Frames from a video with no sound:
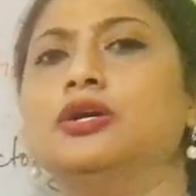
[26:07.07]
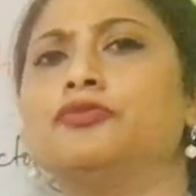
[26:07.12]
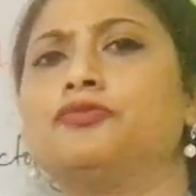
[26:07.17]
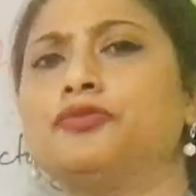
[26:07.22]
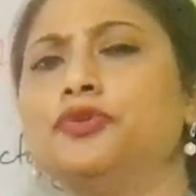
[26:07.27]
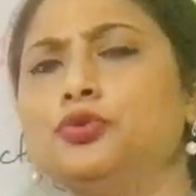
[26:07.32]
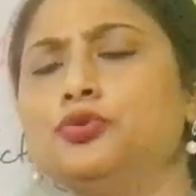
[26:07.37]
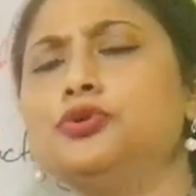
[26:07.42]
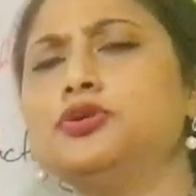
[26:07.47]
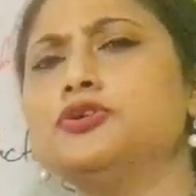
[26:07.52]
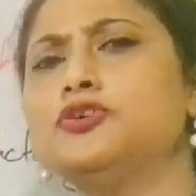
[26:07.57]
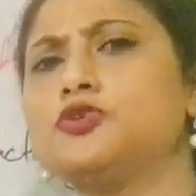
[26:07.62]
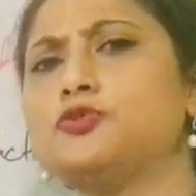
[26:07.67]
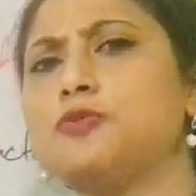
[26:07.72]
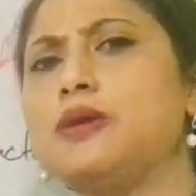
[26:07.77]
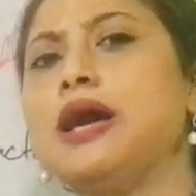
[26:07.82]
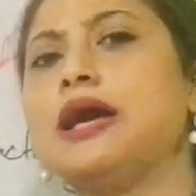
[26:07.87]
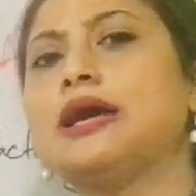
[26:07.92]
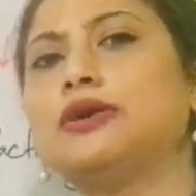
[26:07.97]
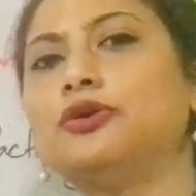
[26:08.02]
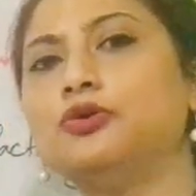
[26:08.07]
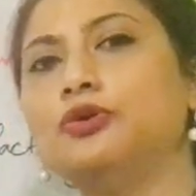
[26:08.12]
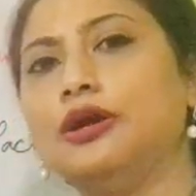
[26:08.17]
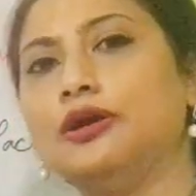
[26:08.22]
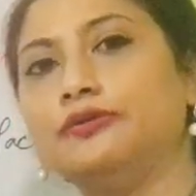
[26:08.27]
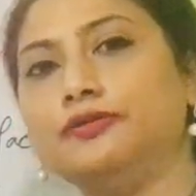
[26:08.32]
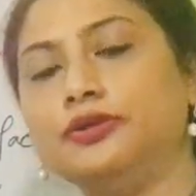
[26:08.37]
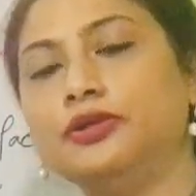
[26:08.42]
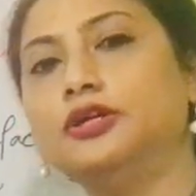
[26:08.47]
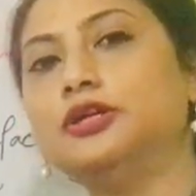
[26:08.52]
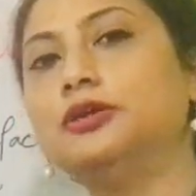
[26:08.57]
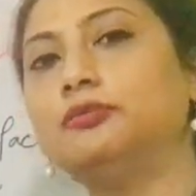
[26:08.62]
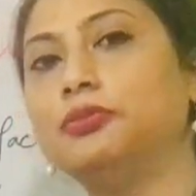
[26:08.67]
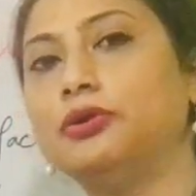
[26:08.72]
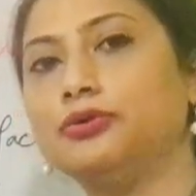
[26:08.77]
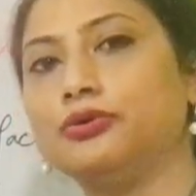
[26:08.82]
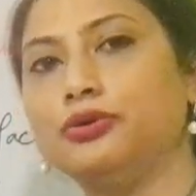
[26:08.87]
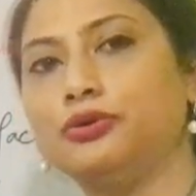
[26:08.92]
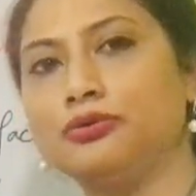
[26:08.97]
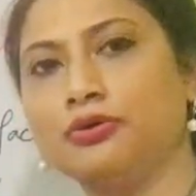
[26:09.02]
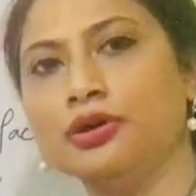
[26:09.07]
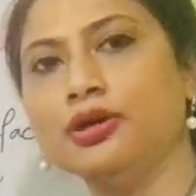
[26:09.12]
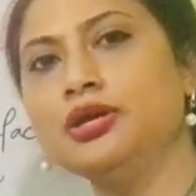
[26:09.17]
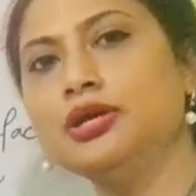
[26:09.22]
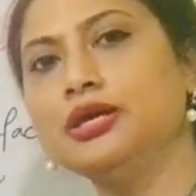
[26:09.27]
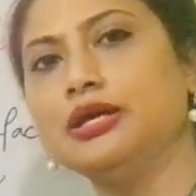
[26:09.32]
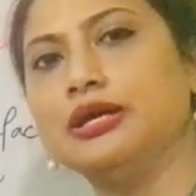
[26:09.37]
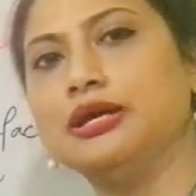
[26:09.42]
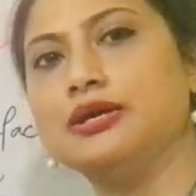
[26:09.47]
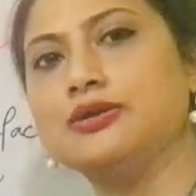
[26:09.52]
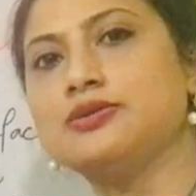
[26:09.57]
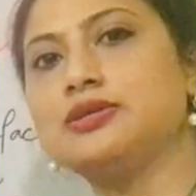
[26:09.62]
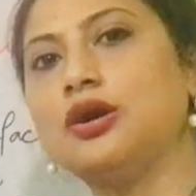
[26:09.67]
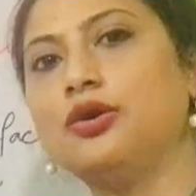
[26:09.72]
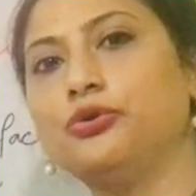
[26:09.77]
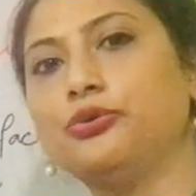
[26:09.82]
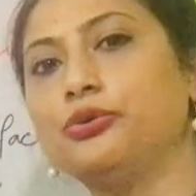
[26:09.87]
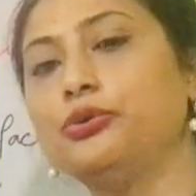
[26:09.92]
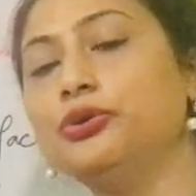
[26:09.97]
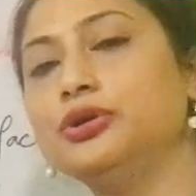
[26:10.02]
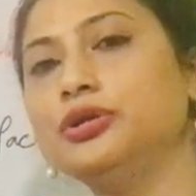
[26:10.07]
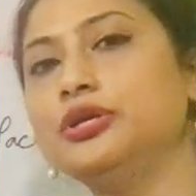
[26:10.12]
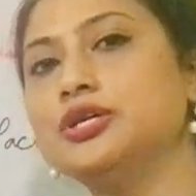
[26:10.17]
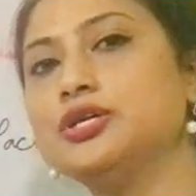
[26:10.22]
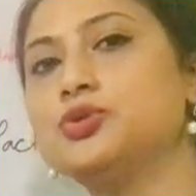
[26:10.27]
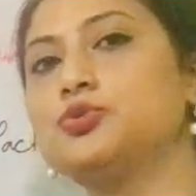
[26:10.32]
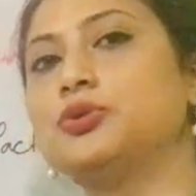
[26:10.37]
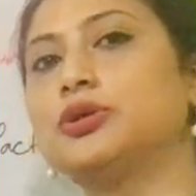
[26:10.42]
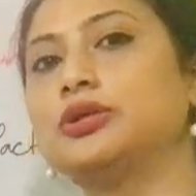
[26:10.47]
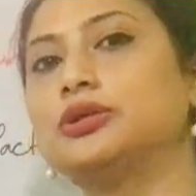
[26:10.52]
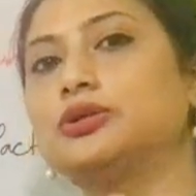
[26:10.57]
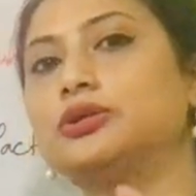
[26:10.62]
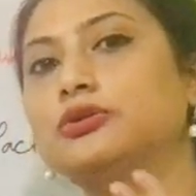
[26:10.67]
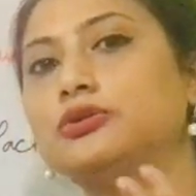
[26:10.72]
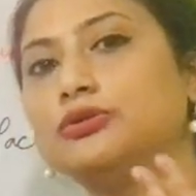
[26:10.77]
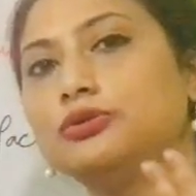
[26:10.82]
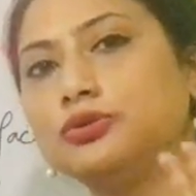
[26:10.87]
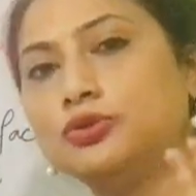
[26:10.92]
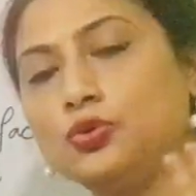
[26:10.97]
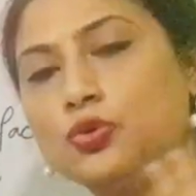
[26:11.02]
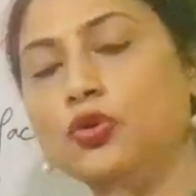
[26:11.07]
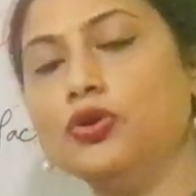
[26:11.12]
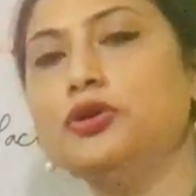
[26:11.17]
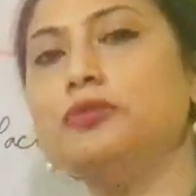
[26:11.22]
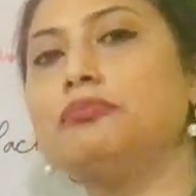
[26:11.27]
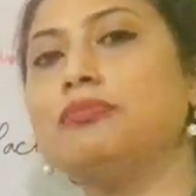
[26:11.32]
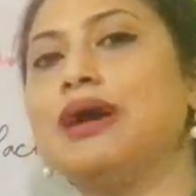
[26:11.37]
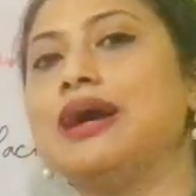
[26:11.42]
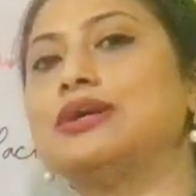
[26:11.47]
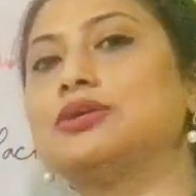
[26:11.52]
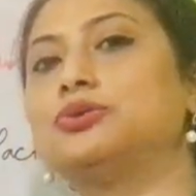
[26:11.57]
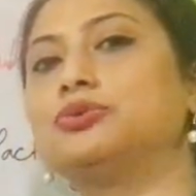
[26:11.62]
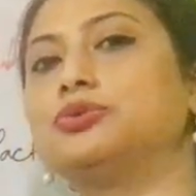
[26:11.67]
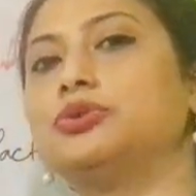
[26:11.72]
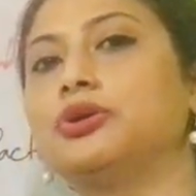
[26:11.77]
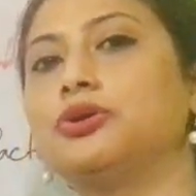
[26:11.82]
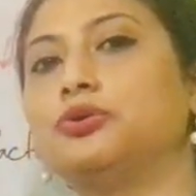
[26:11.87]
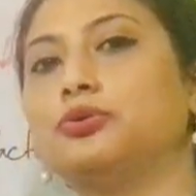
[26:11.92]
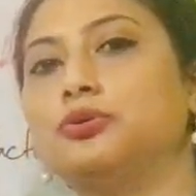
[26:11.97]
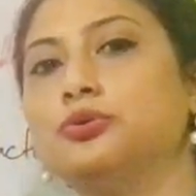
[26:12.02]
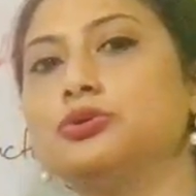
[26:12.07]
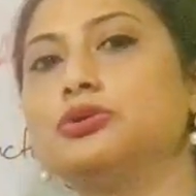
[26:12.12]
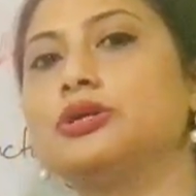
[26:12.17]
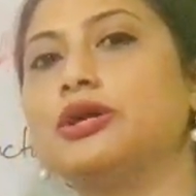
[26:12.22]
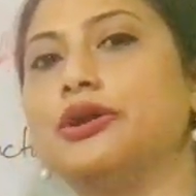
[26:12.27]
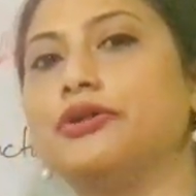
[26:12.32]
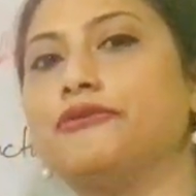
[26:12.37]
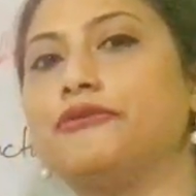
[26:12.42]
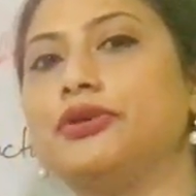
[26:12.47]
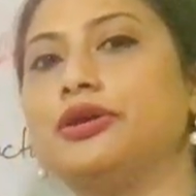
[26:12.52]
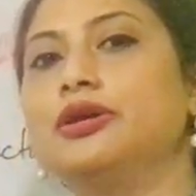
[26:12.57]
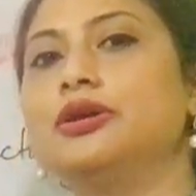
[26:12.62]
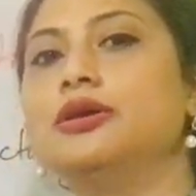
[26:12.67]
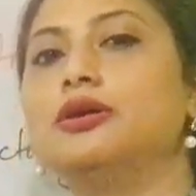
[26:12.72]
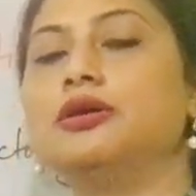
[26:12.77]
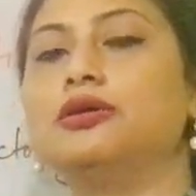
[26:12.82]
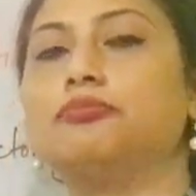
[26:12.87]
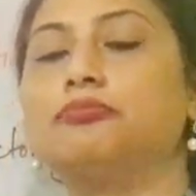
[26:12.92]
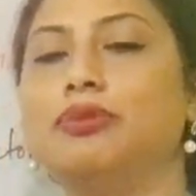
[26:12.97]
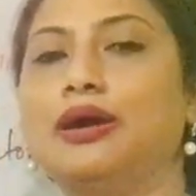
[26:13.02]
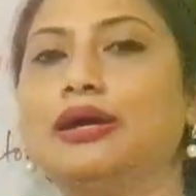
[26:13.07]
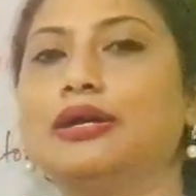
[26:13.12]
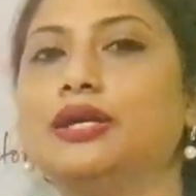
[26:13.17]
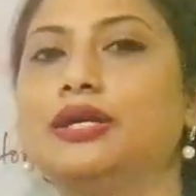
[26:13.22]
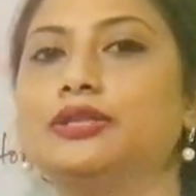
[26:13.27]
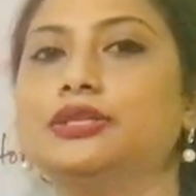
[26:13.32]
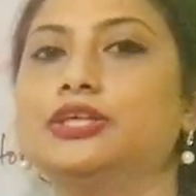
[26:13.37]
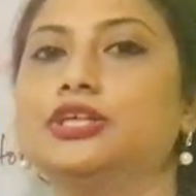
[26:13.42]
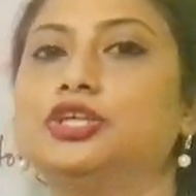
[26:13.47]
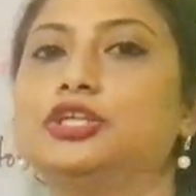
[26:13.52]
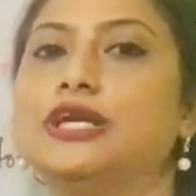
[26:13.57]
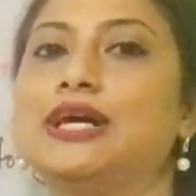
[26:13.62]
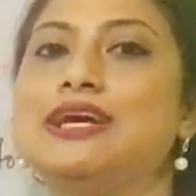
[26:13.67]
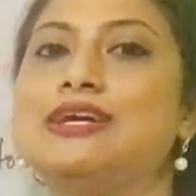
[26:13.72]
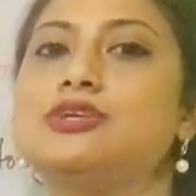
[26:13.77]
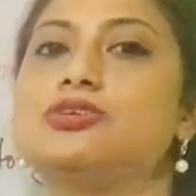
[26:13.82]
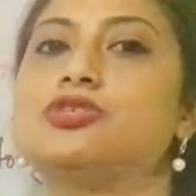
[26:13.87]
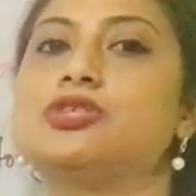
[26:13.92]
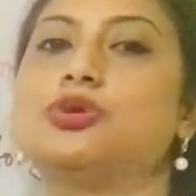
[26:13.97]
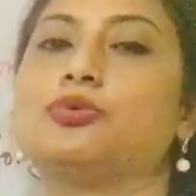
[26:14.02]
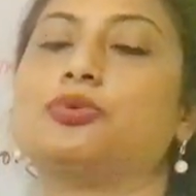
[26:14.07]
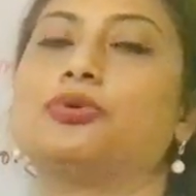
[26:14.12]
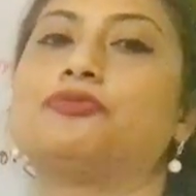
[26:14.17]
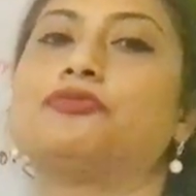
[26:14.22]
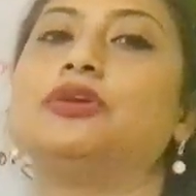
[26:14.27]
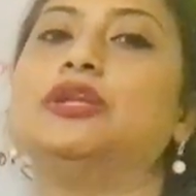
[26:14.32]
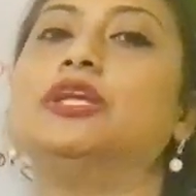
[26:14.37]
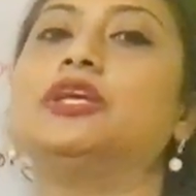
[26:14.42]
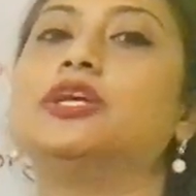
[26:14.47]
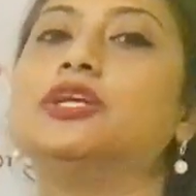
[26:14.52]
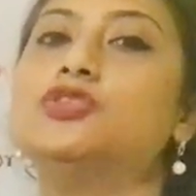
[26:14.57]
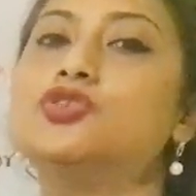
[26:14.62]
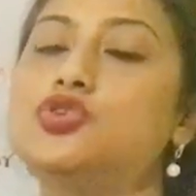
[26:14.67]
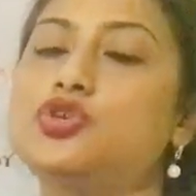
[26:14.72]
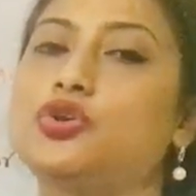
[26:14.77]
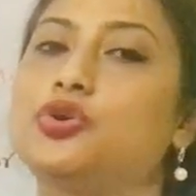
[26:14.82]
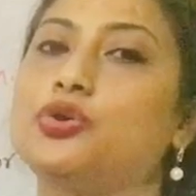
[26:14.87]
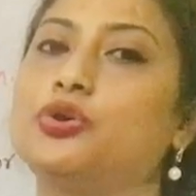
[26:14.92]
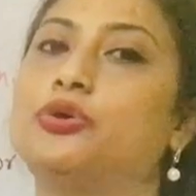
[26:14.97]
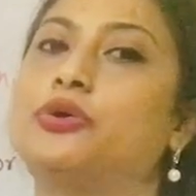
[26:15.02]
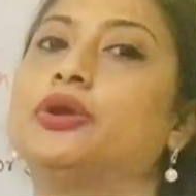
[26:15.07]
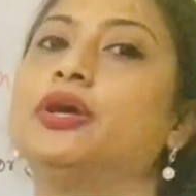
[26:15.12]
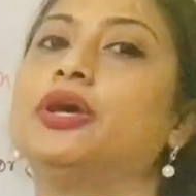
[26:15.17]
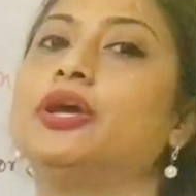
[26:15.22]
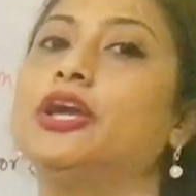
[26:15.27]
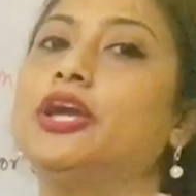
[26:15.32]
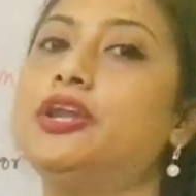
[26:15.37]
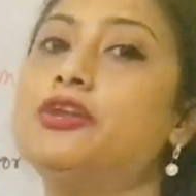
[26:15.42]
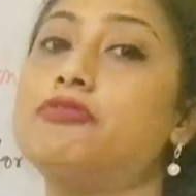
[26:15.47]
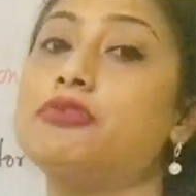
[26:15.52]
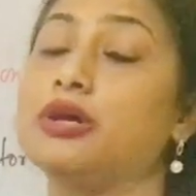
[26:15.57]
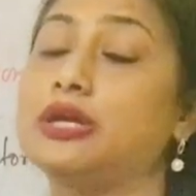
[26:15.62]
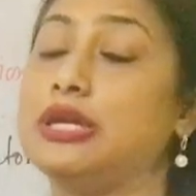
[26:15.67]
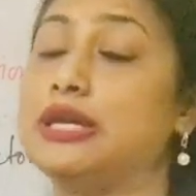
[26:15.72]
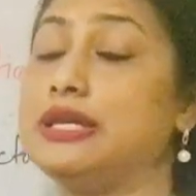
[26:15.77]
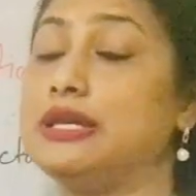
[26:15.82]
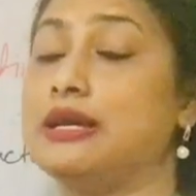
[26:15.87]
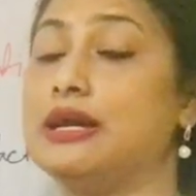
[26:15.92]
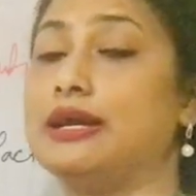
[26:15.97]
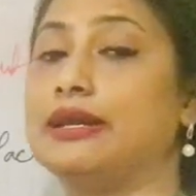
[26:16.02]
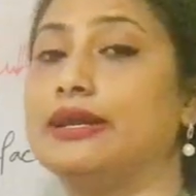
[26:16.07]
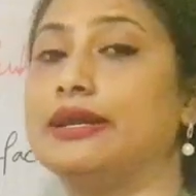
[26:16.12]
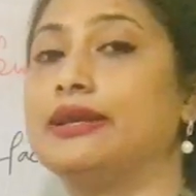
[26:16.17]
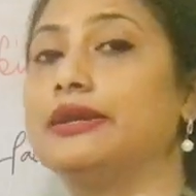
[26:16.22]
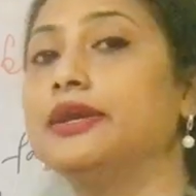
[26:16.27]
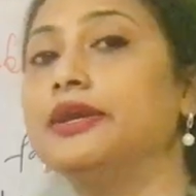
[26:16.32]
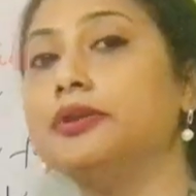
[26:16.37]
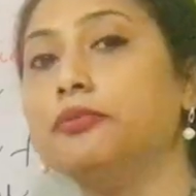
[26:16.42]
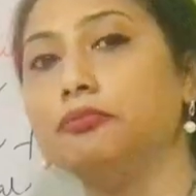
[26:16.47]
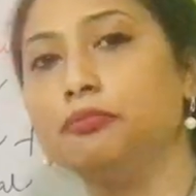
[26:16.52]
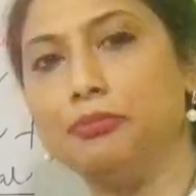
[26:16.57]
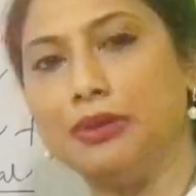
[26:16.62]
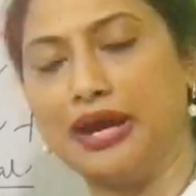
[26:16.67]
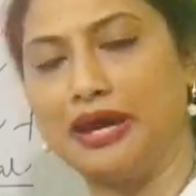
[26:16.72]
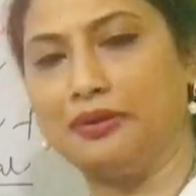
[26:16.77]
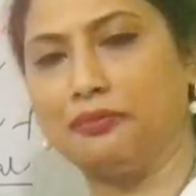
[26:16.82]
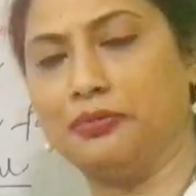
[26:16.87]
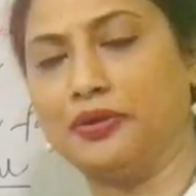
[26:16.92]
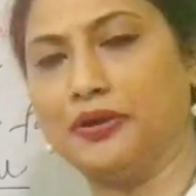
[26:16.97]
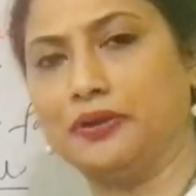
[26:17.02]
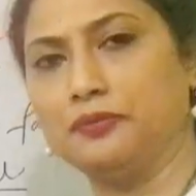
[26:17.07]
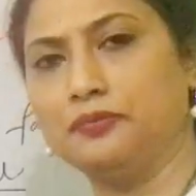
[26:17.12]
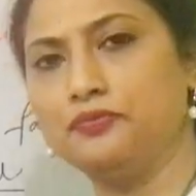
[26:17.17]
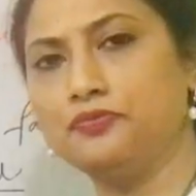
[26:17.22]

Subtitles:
Few years back you have heard about the Rohingyas, how Rohingyas were going back to their own country, Bangladesh, as they were feeling insecure in Rakhine Island in Myanmar.